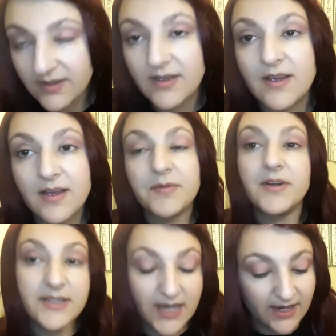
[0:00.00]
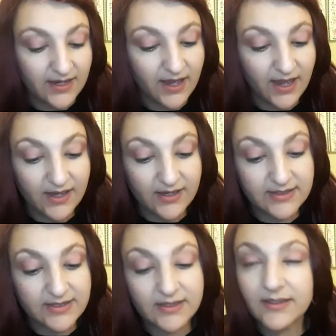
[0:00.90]
I'm going to take a
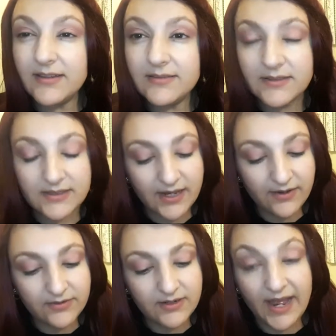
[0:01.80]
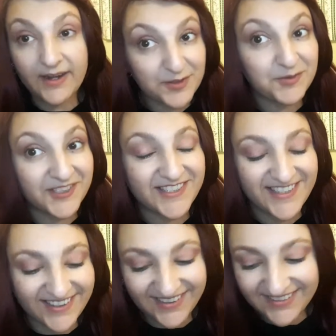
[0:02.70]
concealer now, an actual
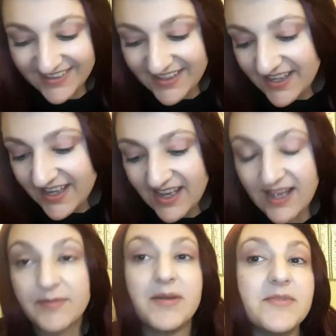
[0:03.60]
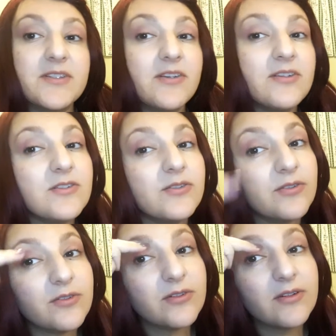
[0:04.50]
concealer. Um, I'm just going
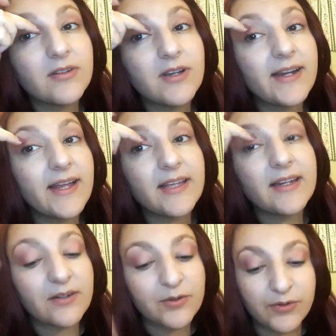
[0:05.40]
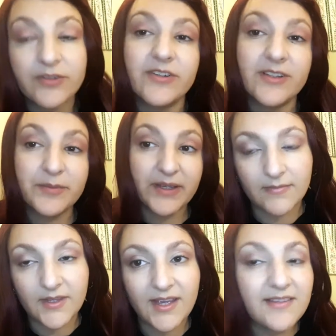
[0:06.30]
to cut out that inner corner a little bit.
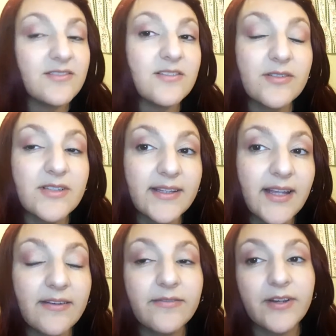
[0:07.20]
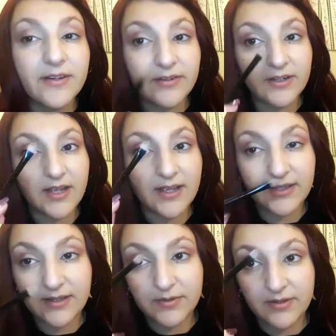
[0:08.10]
Okay, so it just looks like that, very, very
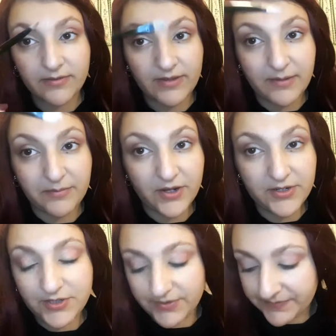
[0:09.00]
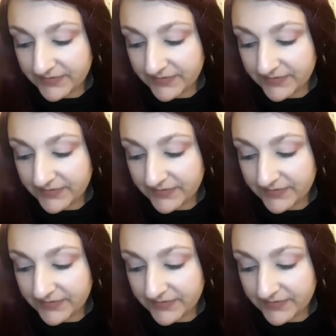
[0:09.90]
lightly with a flat brush.